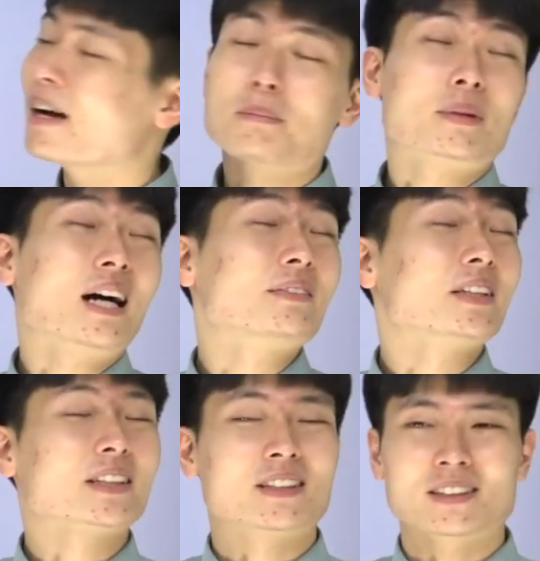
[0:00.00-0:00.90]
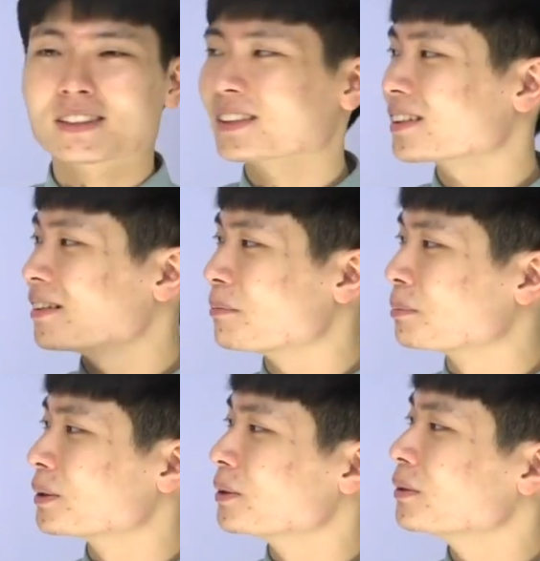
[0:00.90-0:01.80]
primary colors,
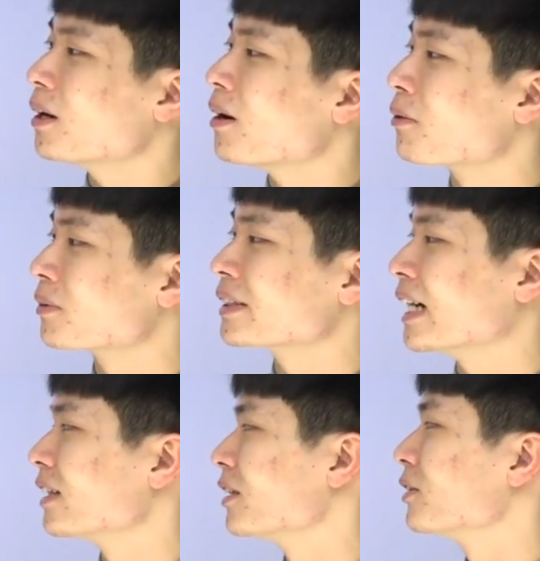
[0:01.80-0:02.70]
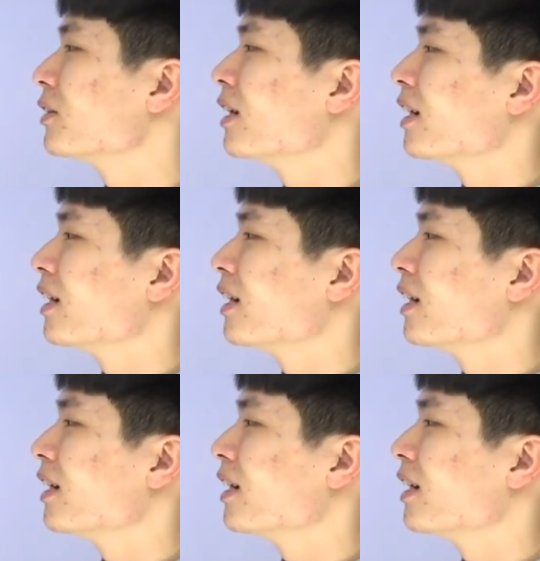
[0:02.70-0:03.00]
blue, yellow,